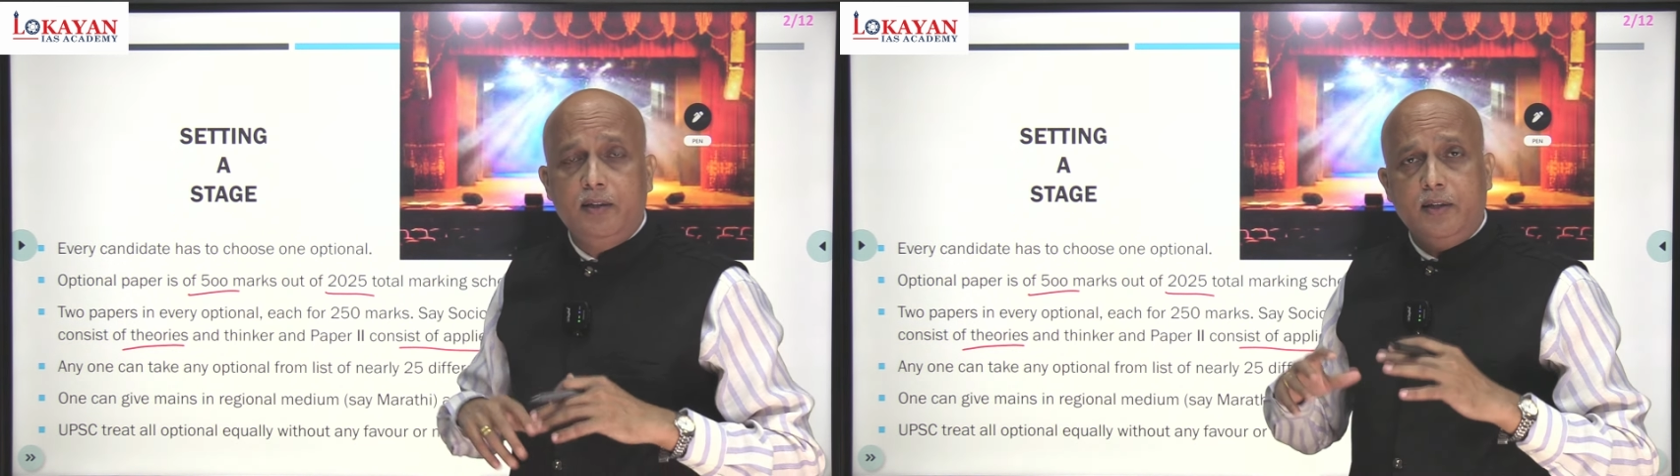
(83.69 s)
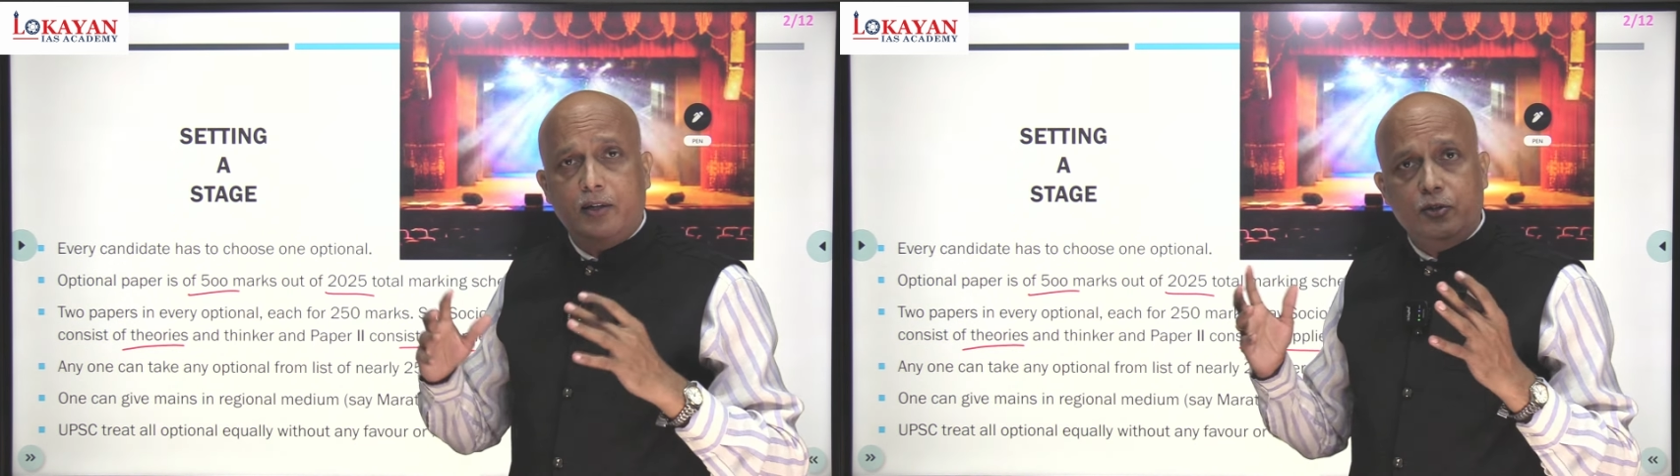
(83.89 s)

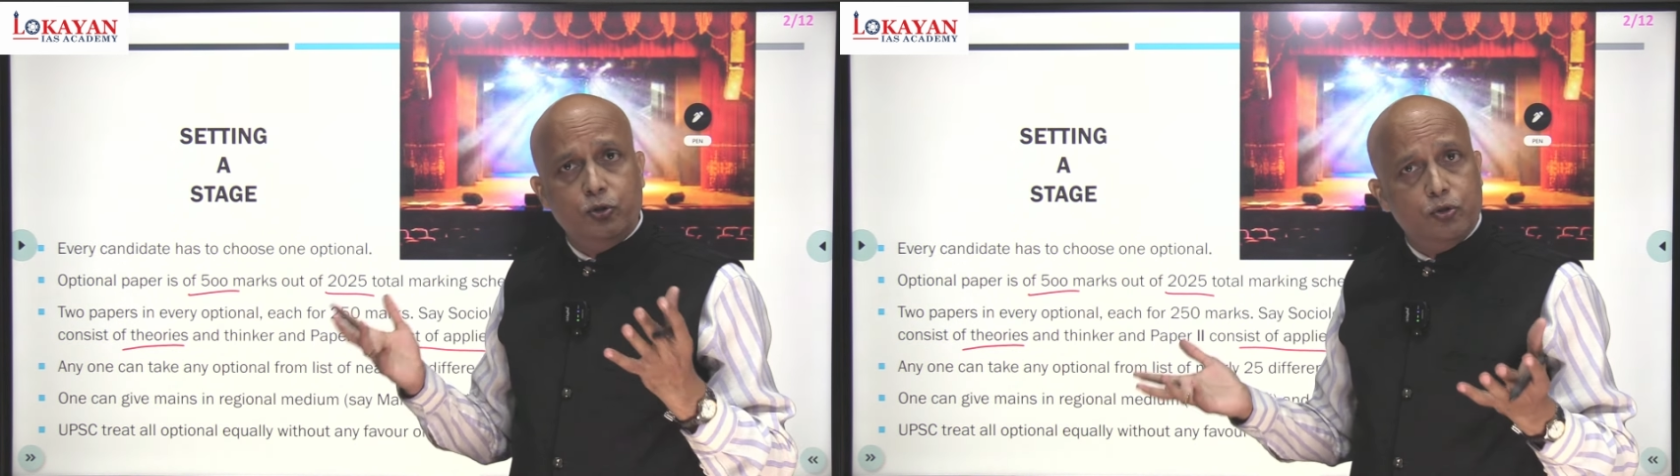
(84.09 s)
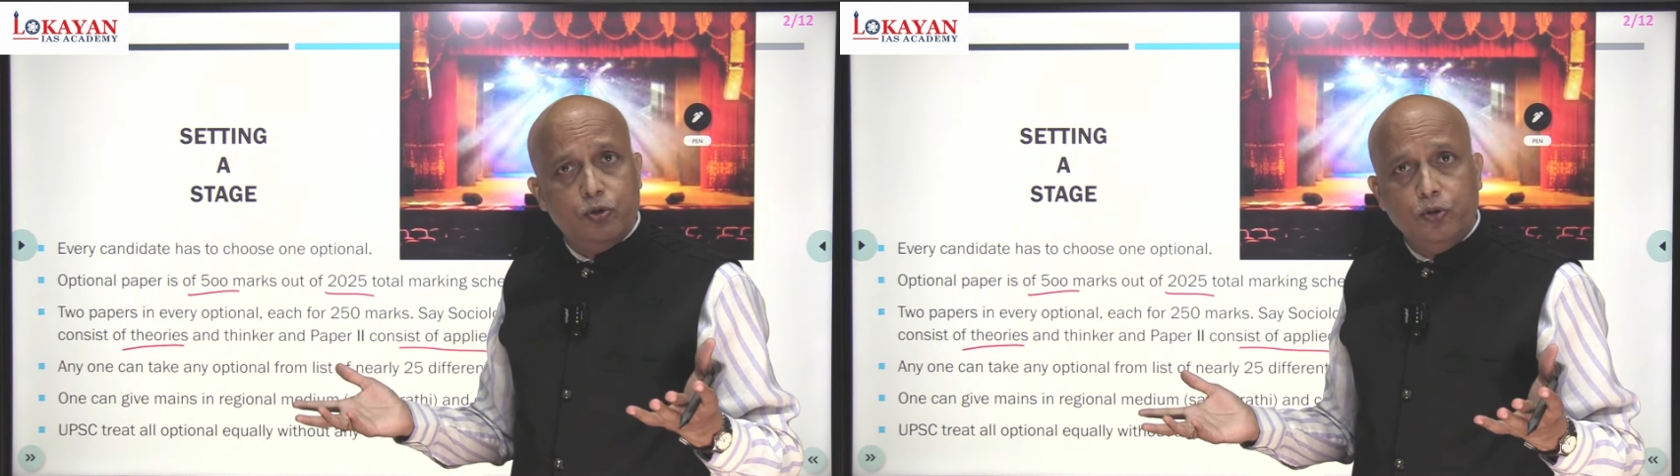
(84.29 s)
he can
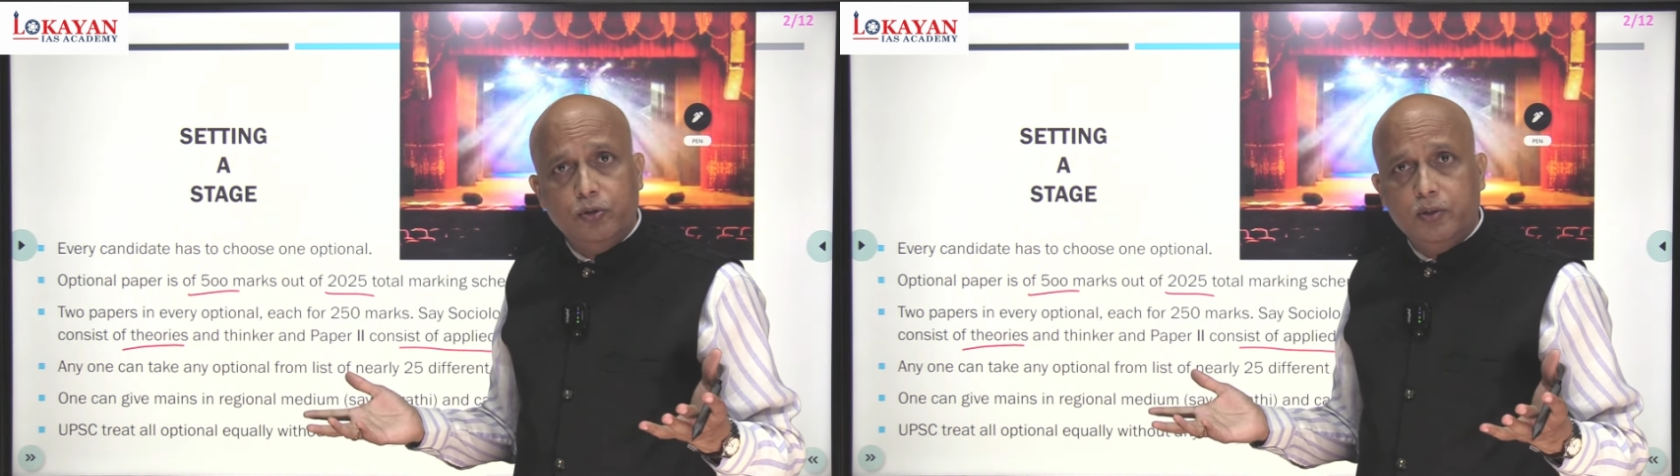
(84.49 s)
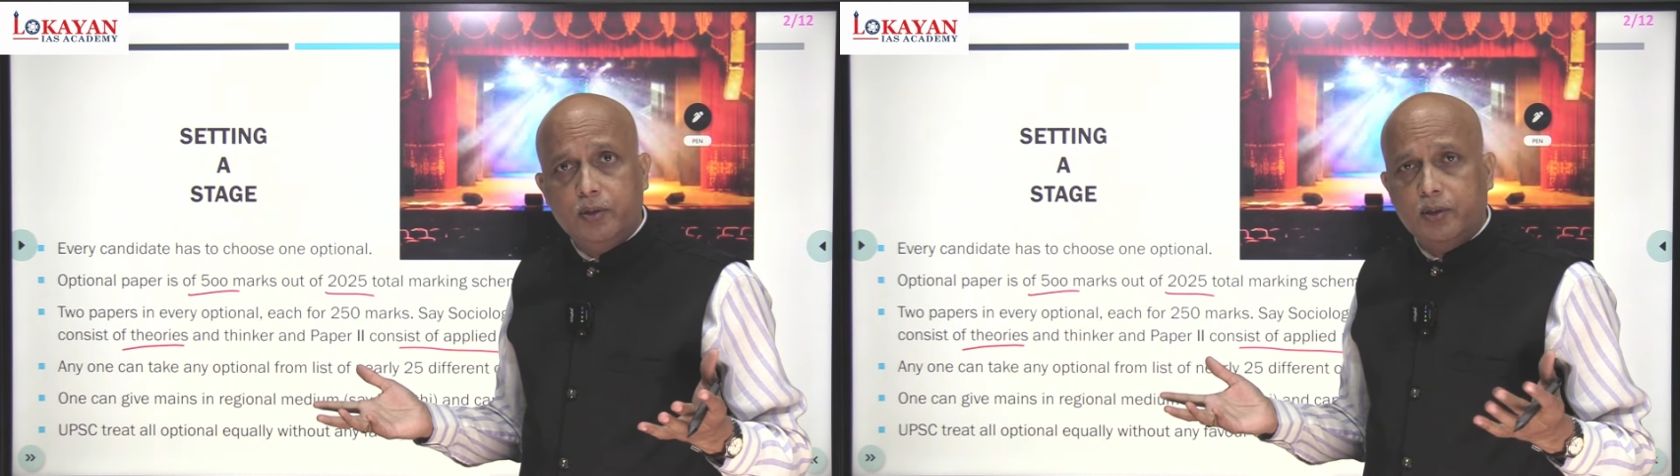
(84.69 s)
choose so.
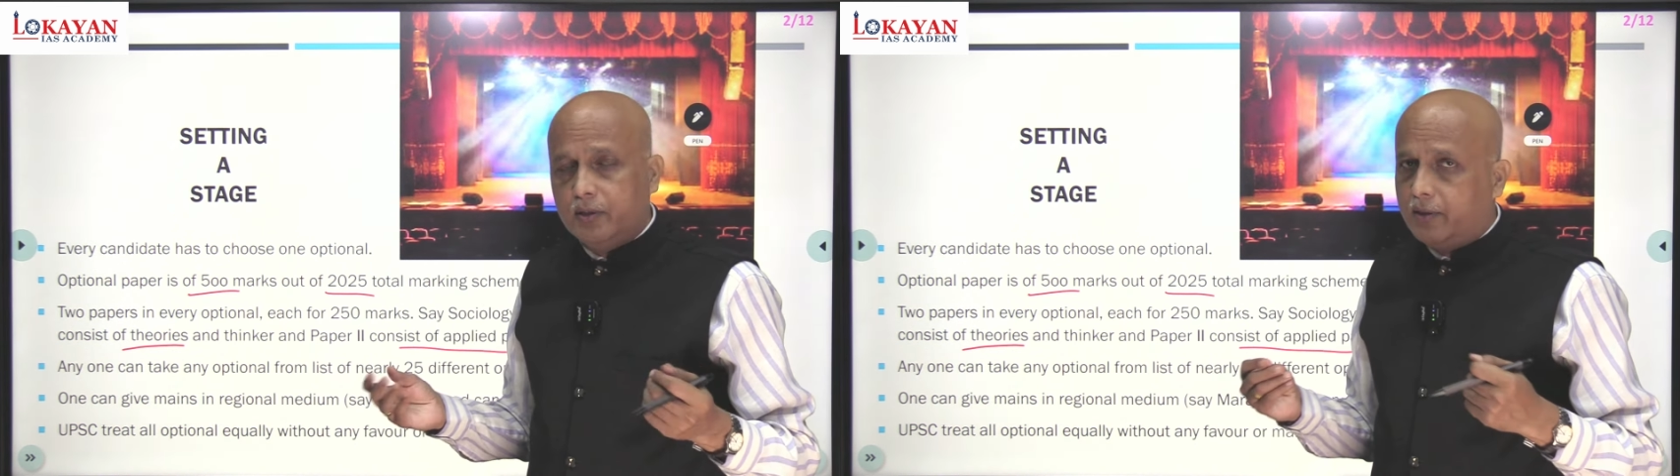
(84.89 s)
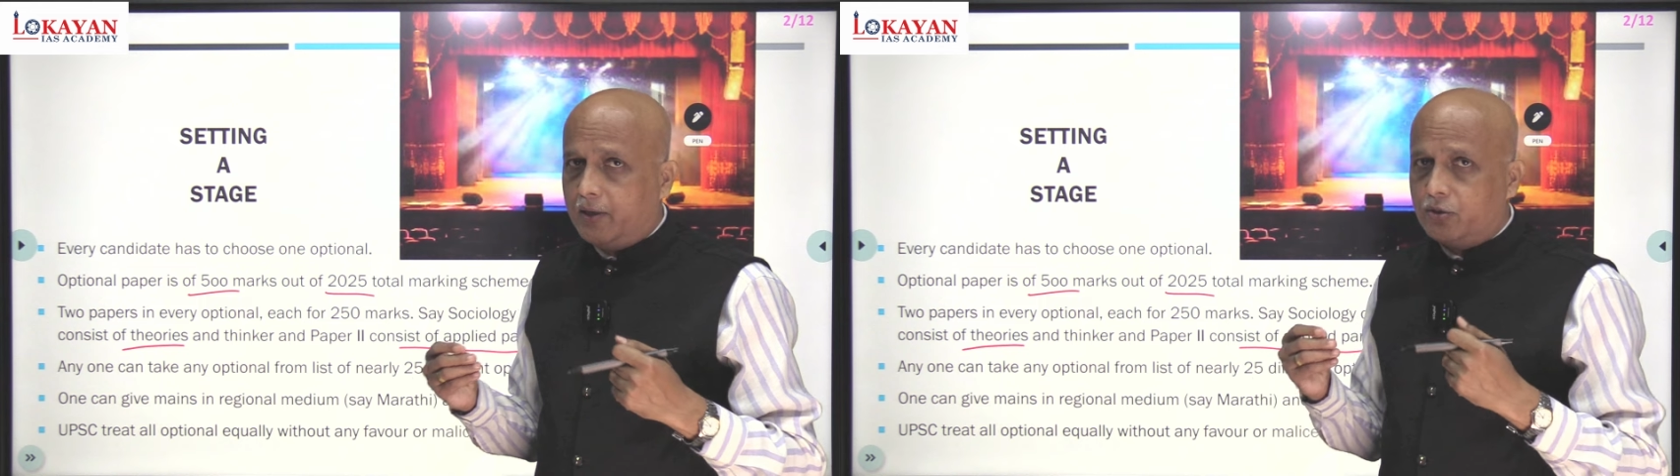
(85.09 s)

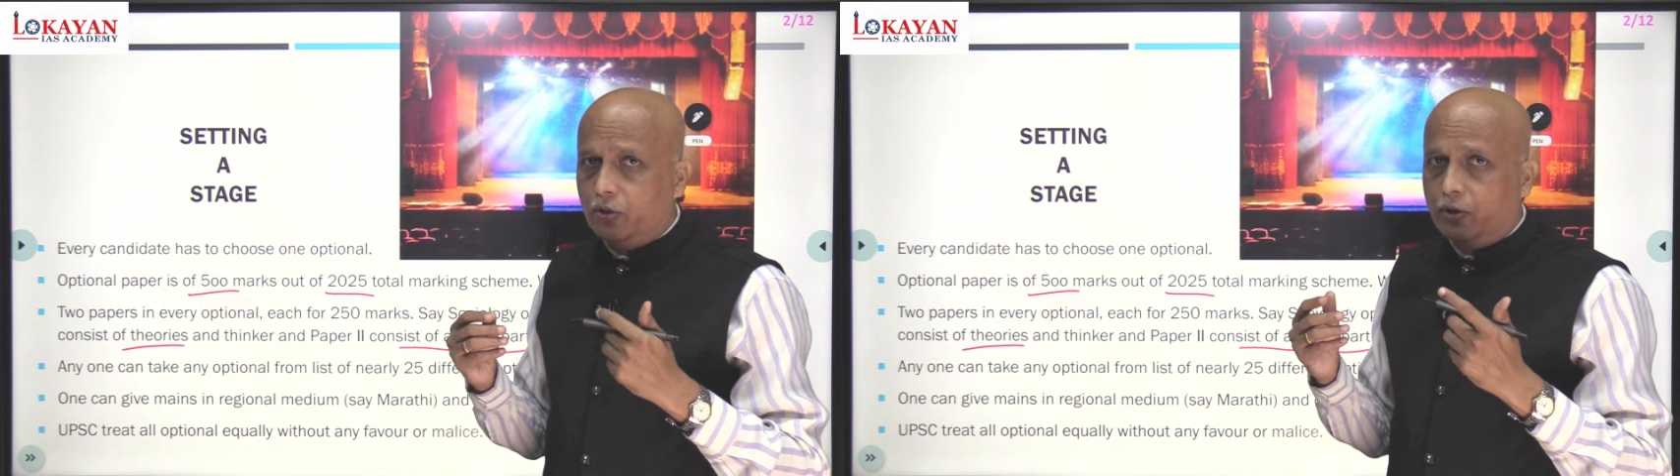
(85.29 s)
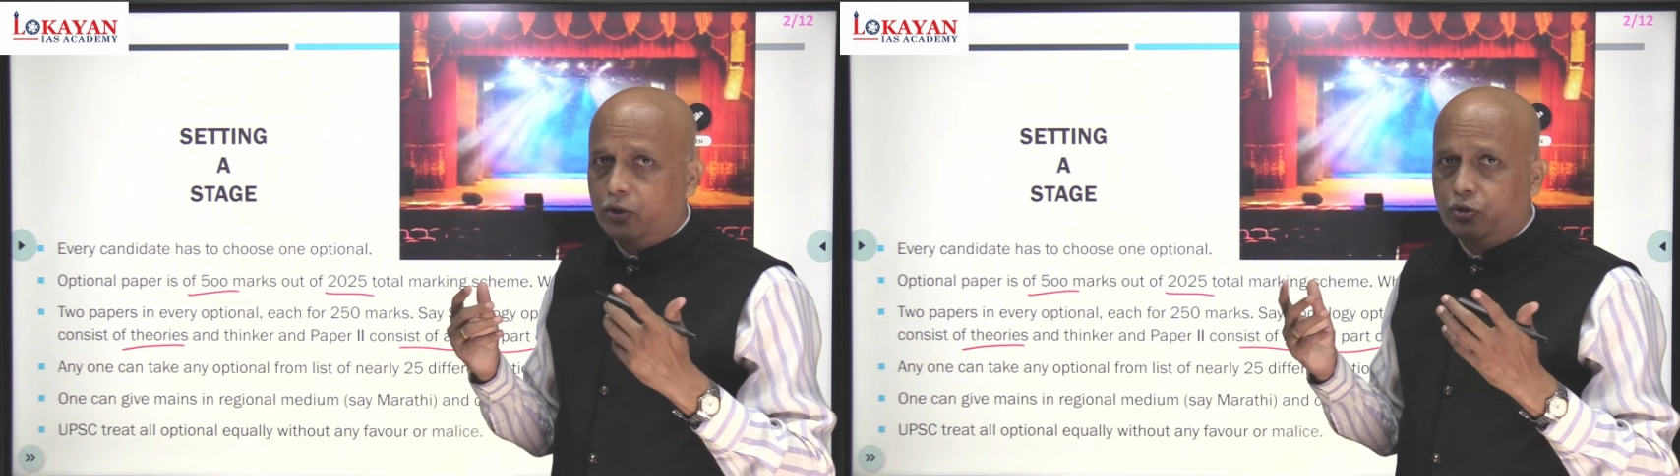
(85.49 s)
That's
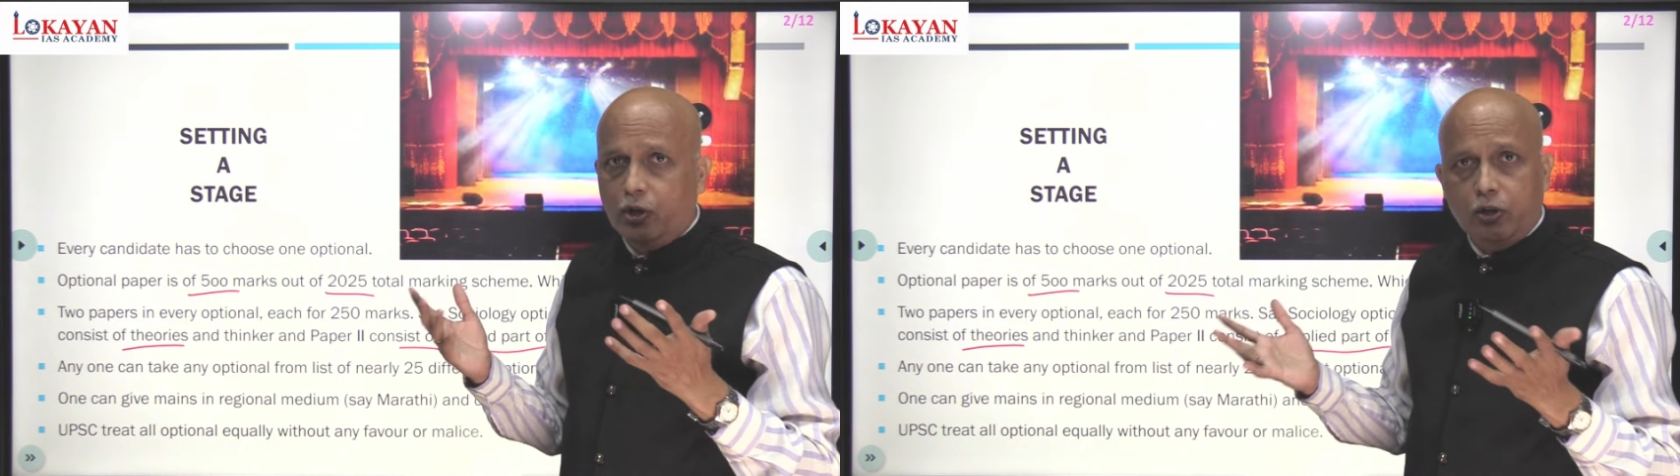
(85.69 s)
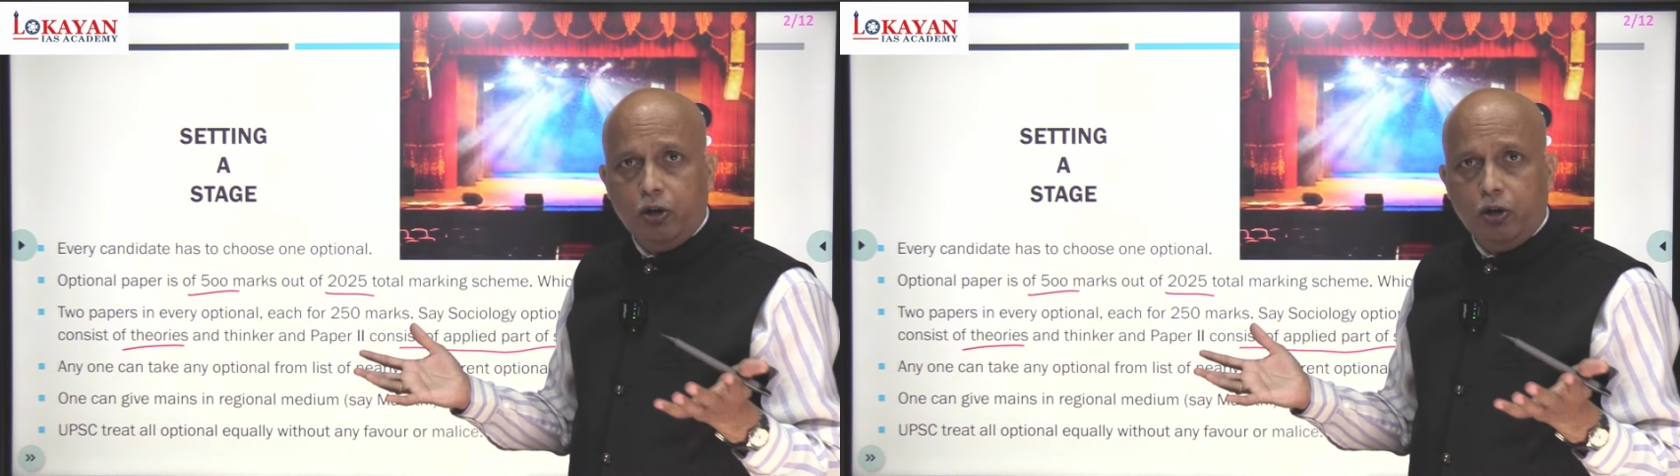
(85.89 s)
not an issue at